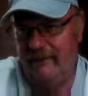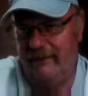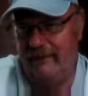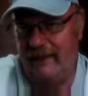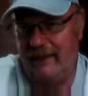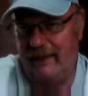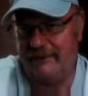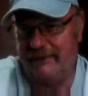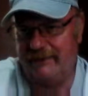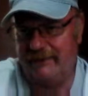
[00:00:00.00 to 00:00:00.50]

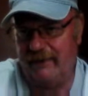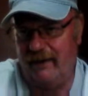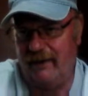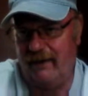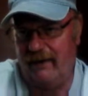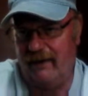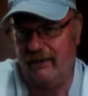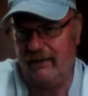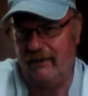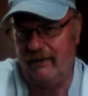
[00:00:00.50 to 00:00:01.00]
that's
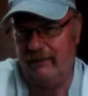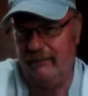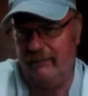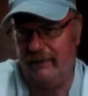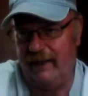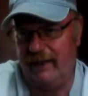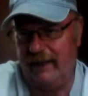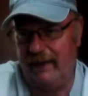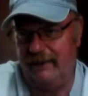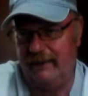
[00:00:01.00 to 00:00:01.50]
harder,
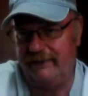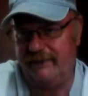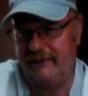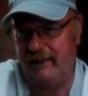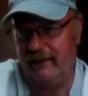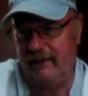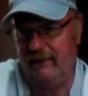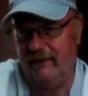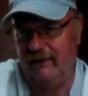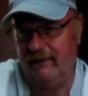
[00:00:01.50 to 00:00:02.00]
but I can
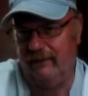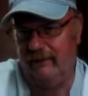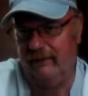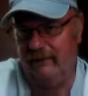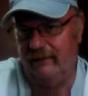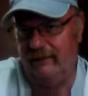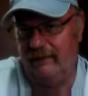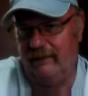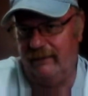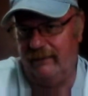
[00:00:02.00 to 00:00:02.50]
tell.
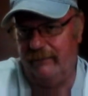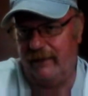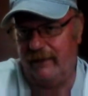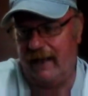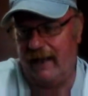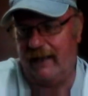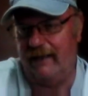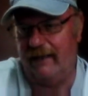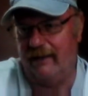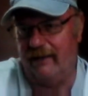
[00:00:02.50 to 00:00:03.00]
But
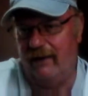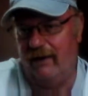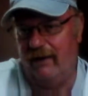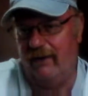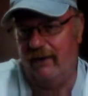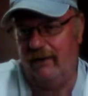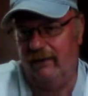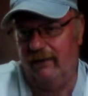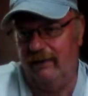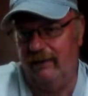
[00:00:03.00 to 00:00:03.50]
I can
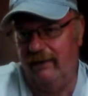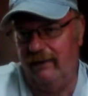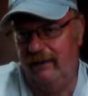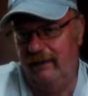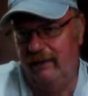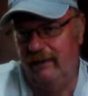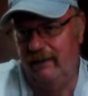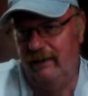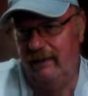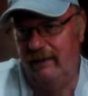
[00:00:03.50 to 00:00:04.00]
call
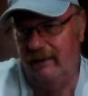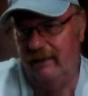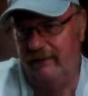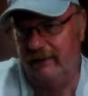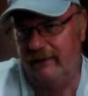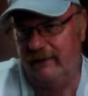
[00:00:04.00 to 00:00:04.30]
the